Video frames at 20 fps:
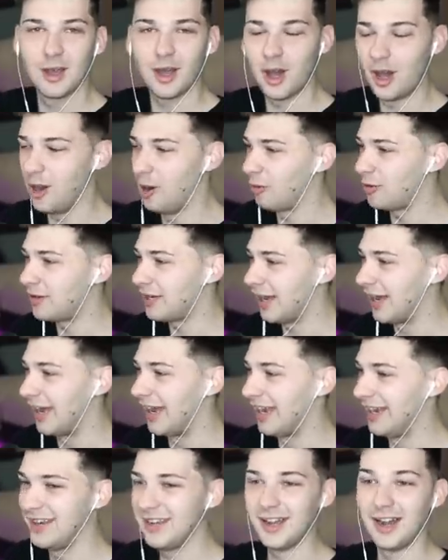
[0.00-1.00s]

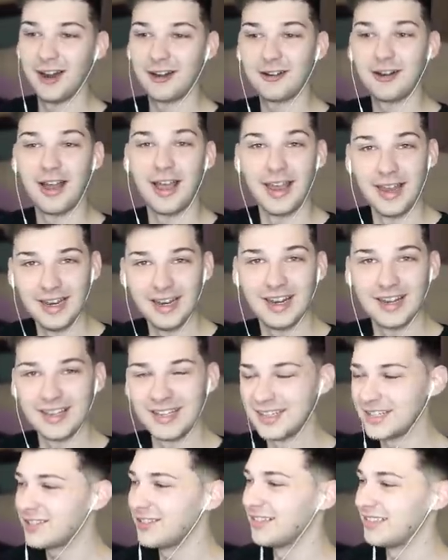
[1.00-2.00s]
Okay, all right,
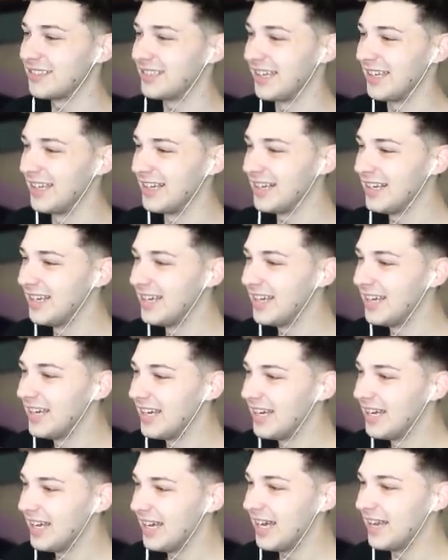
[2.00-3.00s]
interesting.
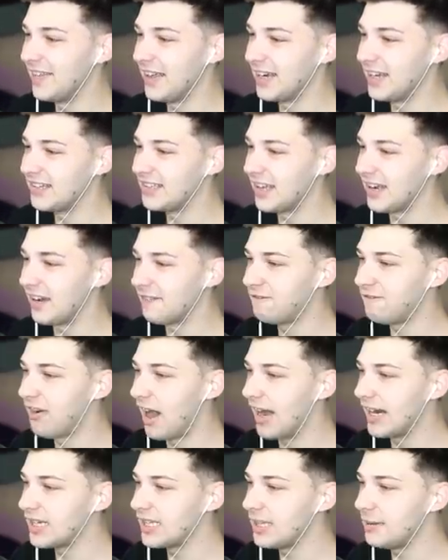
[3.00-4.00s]
And then he said, and
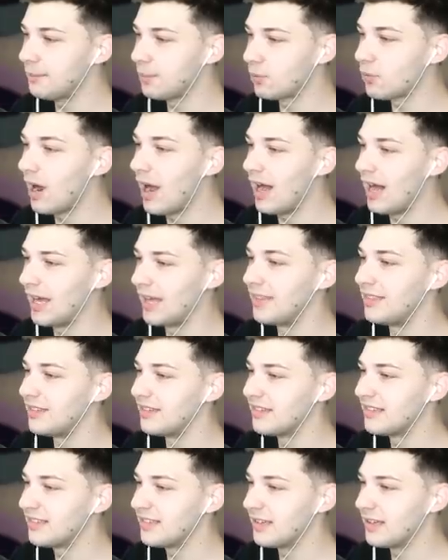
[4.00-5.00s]
finally,
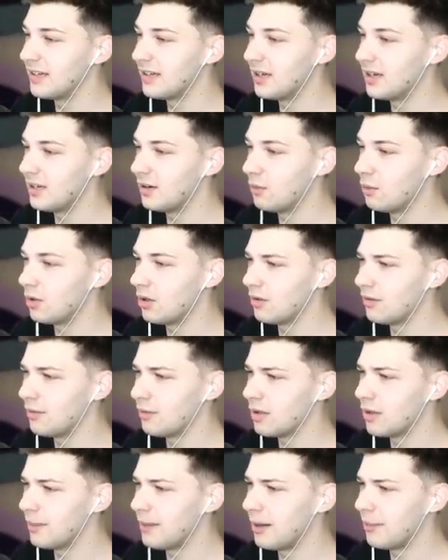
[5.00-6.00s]
bronze.
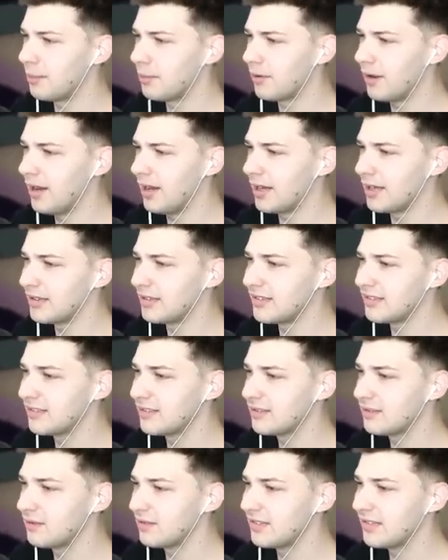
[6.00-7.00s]
What about
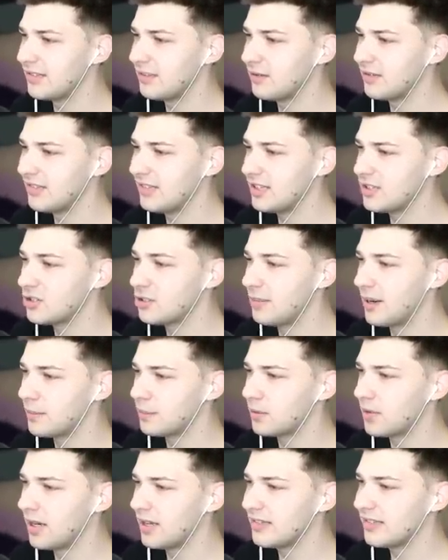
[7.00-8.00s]
bronze? What's the issue about
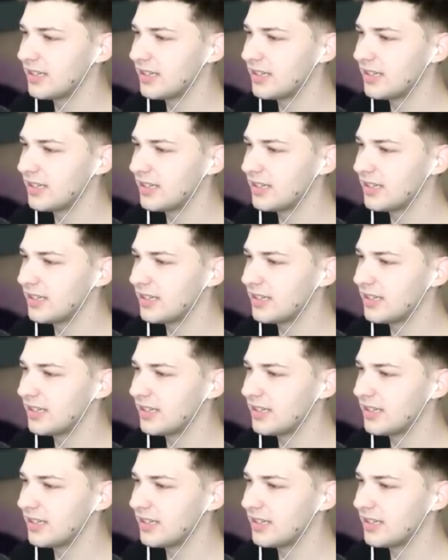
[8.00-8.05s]
bronze